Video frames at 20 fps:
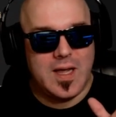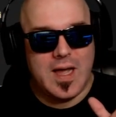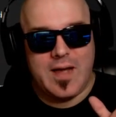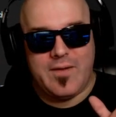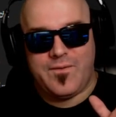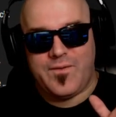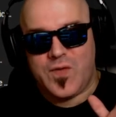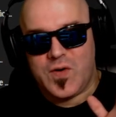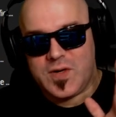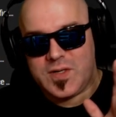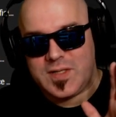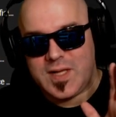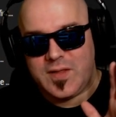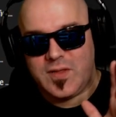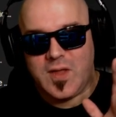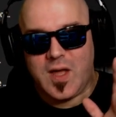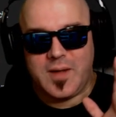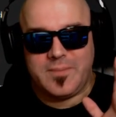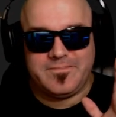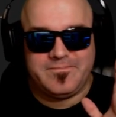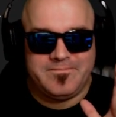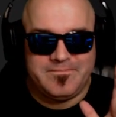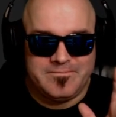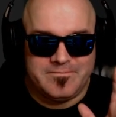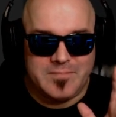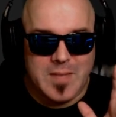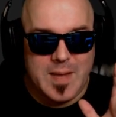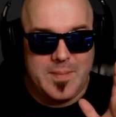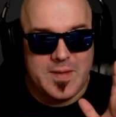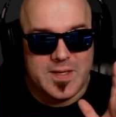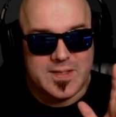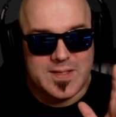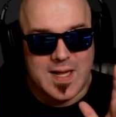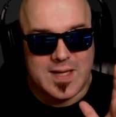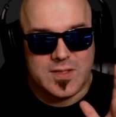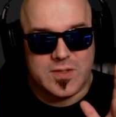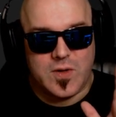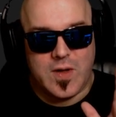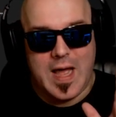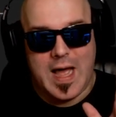At first I thought, maybe he's
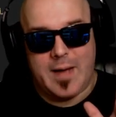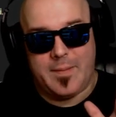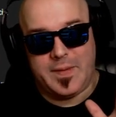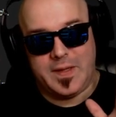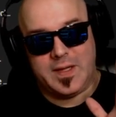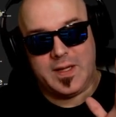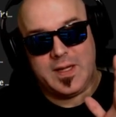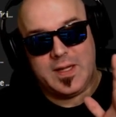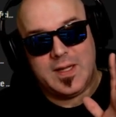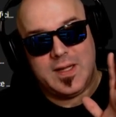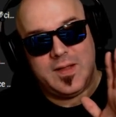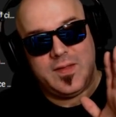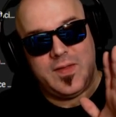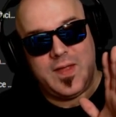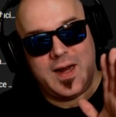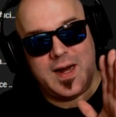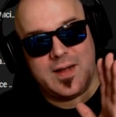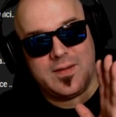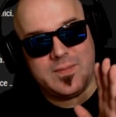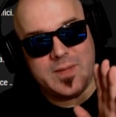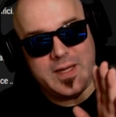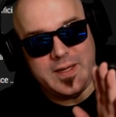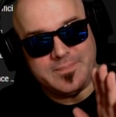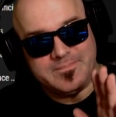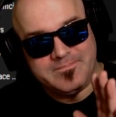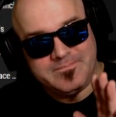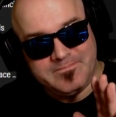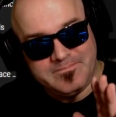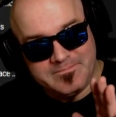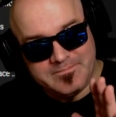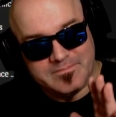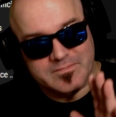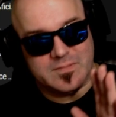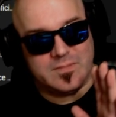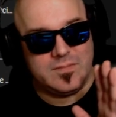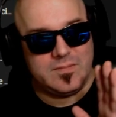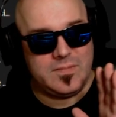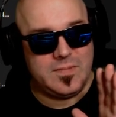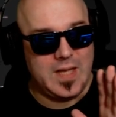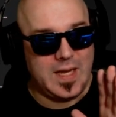not so happy. Then I'm like,
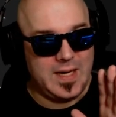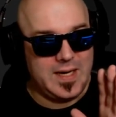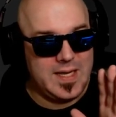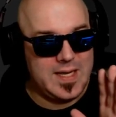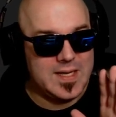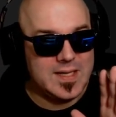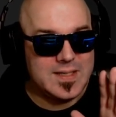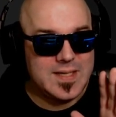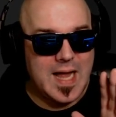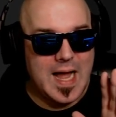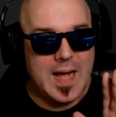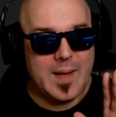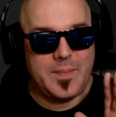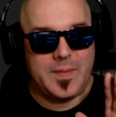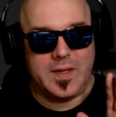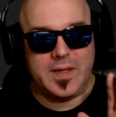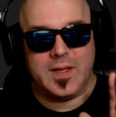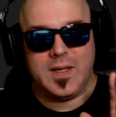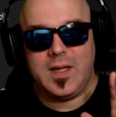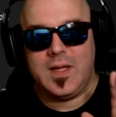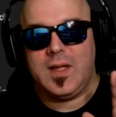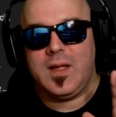then he is happy.